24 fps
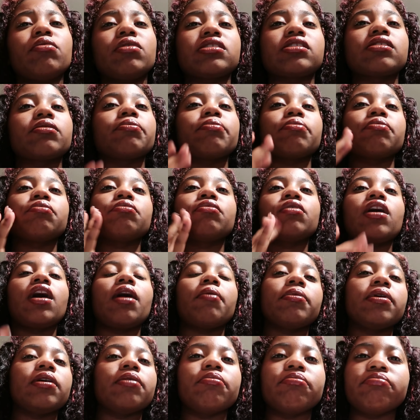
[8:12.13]
wasn't,
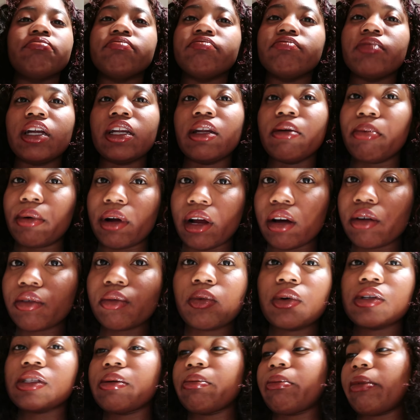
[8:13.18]
I mean, red to brown
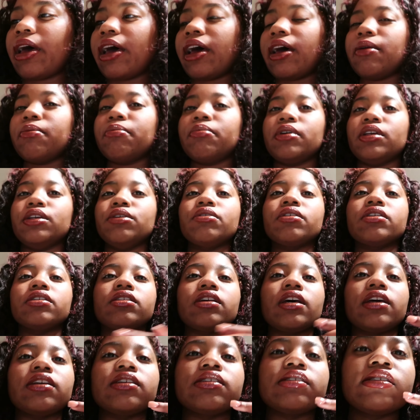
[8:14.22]
wasn't bad, but you can,
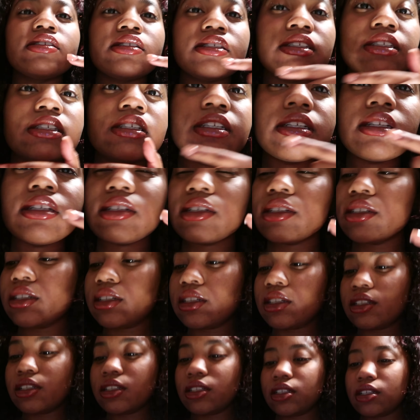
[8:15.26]
like, see it.
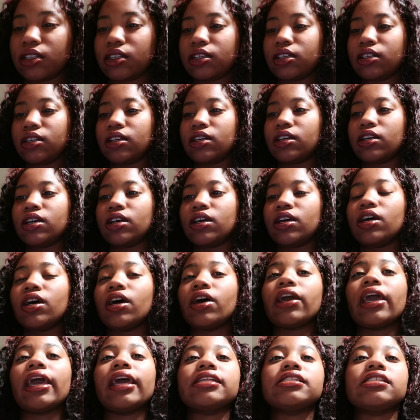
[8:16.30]

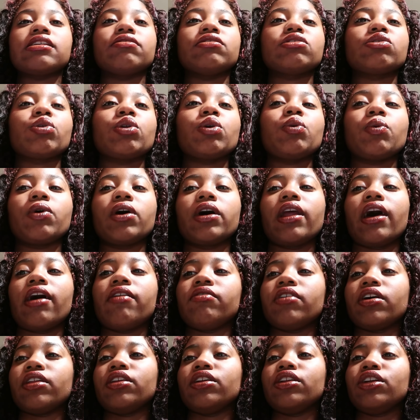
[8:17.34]
Okay, it's 721. I
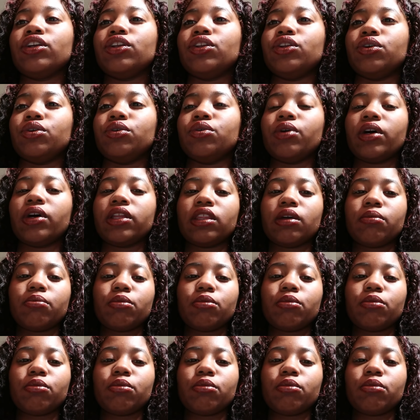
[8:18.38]
have nothing to do at the